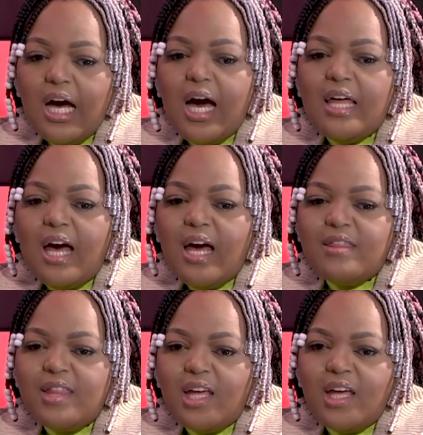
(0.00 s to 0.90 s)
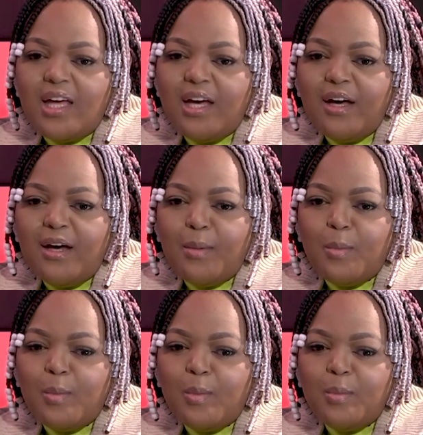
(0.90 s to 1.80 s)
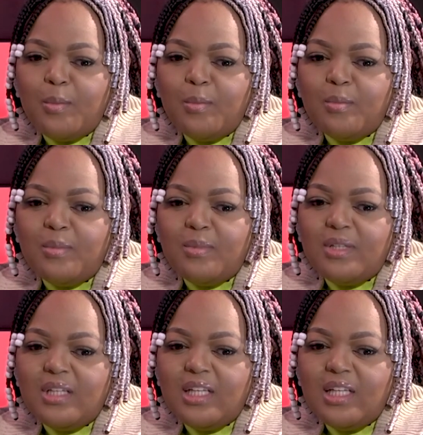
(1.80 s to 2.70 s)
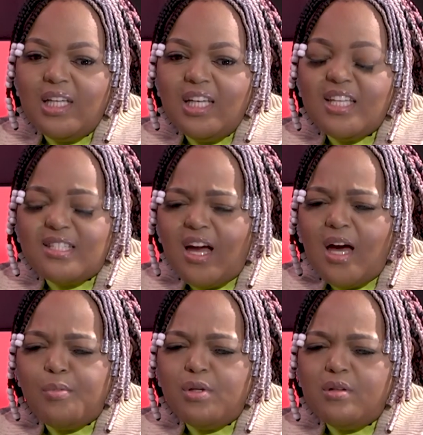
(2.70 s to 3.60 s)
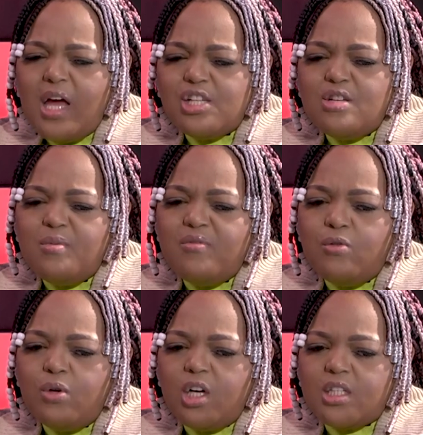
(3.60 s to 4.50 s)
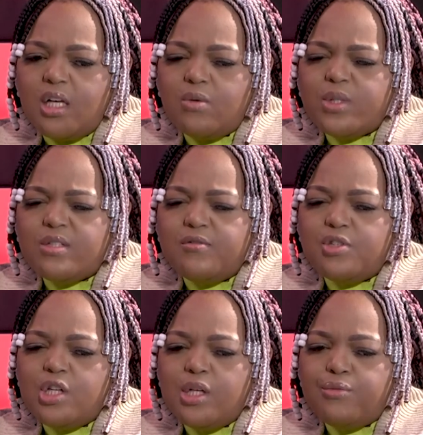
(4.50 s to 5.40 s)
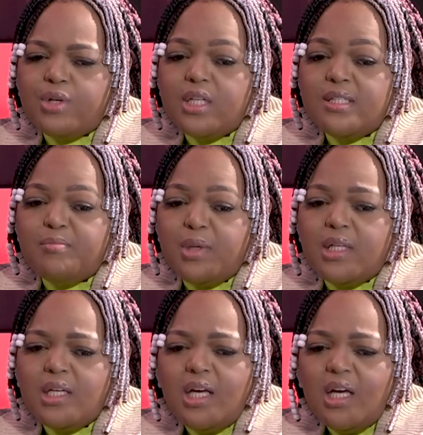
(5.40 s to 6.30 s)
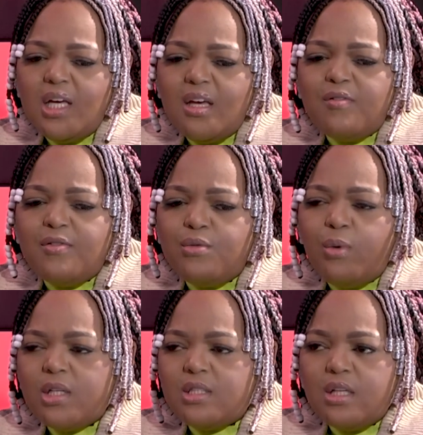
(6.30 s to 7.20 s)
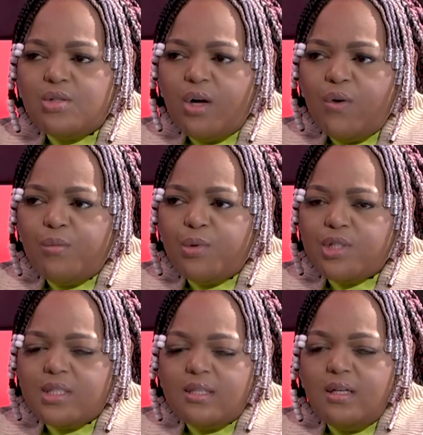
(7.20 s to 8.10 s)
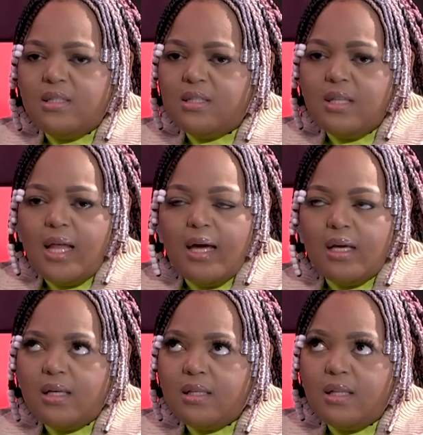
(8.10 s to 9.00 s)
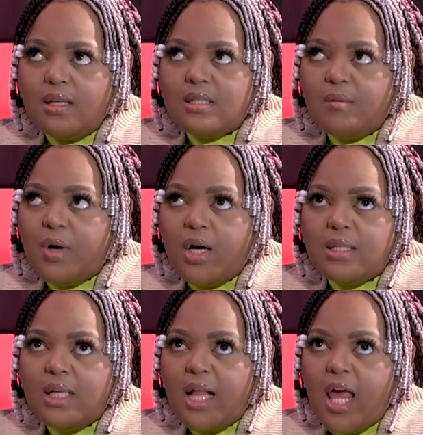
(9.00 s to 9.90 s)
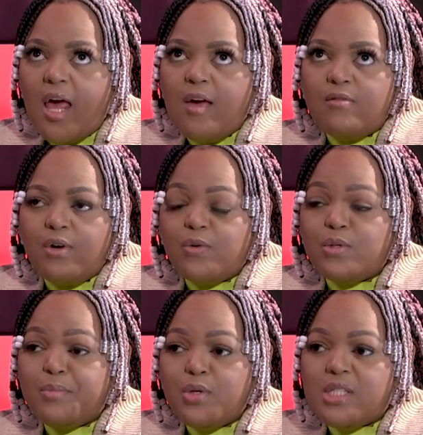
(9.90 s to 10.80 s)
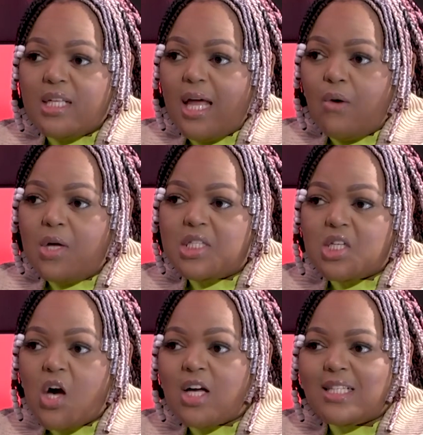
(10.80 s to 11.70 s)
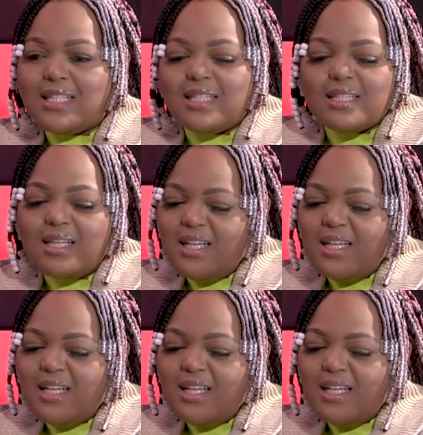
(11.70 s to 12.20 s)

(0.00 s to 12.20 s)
I think Kista happened actually before lockdown. It wasn't officially released, but if you watch that 2-hour Moja set, like that's the part that everyone was posting. Like, what song is this?